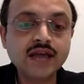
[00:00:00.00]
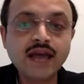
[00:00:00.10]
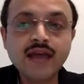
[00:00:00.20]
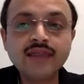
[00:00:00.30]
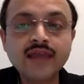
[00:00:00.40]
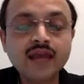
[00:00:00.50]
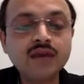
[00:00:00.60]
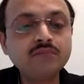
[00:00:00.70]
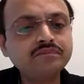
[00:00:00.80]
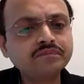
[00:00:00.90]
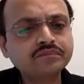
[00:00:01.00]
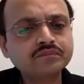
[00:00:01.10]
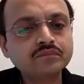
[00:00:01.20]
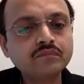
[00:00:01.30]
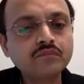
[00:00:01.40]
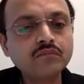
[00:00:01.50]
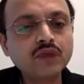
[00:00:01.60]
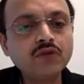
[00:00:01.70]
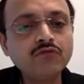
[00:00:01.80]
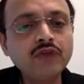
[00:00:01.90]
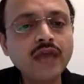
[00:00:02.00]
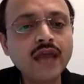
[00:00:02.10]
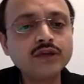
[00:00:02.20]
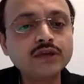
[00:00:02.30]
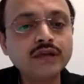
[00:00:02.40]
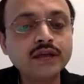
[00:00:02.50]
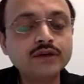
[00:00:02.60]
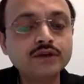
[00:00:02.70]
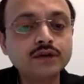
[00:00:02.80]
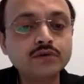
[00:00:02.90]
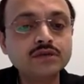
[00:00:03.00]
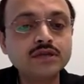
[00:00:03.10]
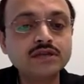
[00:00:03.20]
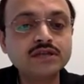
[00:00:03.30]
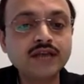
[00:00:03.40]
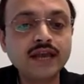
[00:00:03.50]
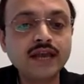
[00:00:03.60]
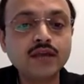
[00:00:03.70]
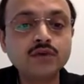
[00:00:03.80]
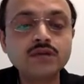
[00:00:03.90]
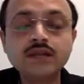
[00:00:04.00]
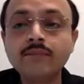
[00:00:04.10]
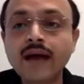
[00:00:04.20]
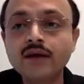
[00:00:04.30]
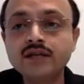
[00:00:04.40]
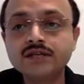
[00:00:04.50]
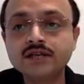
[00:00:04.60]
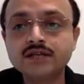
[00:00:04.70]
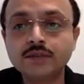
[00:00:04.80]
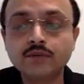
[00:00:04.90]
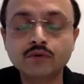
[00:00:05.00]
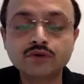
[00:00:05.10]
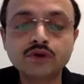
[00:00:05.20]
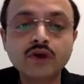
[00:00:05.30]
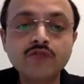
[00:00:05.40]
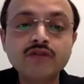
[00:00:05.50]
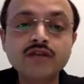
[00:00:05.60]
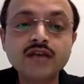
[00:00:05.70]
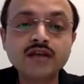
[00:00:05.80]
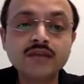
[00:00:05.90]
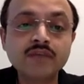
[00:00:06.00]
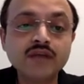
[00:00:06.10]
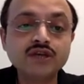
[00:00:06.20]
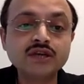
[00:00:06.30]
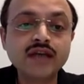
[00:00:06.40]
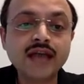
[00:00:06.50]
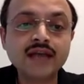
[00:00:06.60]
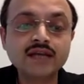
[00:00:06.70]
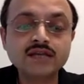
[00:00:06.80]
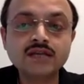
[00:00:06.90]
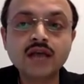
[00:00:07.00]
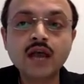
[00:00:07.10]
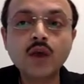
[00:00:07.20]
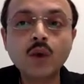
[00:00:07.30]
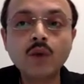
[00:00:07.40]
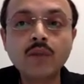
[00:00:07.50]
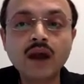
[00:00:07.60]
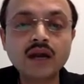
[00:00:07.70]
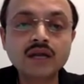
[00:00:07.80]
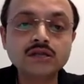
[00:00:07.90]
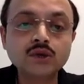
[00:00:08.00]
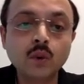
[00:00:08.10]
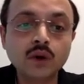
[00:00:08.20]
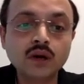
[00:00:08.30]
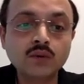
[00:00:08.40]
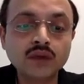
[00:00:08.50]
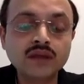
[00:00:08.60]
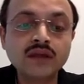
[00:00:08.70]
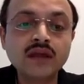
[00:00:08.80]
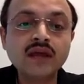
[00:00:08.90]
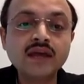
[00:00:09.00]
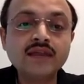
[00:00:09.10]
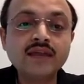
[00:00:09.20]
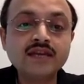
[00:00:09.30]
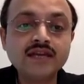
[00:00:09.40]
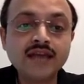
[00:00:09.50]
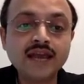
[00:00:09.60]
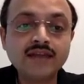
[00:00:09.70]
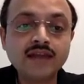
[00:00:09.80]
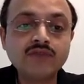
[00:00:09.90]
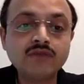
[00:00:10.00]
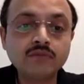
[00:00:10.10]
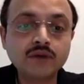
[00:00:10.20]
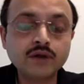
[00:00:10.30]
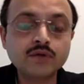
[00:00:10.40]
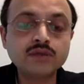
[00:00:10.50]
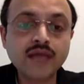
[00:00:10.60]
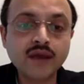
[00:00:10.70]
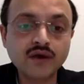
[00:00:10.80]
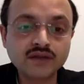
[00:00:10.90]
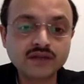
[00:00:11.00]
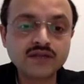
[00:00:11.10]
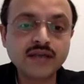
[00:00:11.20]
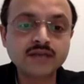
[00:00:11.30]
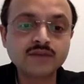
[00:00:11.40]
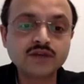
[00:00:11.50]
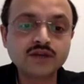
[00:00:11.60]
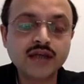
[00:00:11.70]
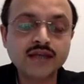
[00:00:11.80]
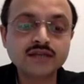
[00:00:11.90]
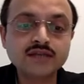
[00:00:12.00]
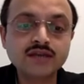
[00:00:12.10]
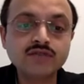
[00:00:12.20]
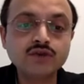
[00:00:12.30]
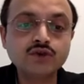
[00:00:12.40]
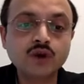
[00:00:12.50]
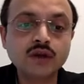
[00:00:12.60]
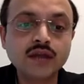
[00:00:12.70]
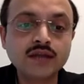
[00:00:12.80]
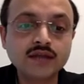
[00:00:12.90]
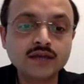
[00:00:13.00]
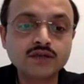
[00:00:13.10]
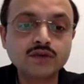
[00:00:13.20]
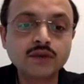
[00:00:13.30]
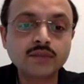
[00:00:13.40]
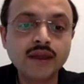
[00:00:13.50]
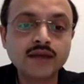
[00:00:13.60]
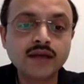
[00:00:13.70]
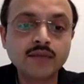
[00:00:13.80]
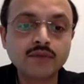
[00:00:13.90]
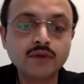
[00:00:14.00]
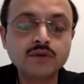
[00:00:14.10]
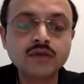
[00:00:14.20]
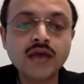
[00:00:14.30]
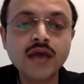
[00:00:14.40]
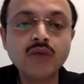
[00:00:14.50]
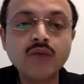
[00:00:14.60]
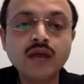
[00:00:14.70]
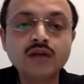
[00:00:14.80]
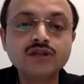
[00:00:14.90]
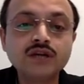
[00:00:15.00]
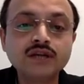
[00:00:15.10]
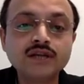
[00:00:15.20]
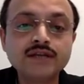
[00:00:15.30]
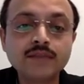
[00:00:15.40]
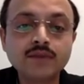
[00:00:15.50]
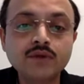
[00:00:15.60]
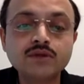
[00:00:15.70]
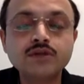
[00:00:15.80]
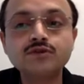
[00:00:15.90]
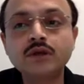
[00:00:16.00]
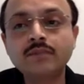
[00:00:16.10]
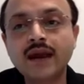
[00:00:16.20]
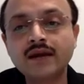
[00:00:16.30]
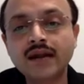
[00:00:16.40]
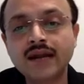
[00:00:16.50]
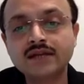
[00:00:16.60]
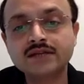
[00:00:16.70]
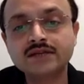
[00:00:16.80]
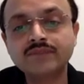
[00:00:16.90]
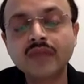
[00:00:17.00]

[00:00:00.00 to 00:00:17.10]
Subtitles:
And then we actually introduced this DNA using the biolistics approach, which I mentioned, like it is gold particles coated with the DNA that we produce, like all these expression cassettes, and we shot that into the plant embryos, and we cultured these embryos into the plantlets.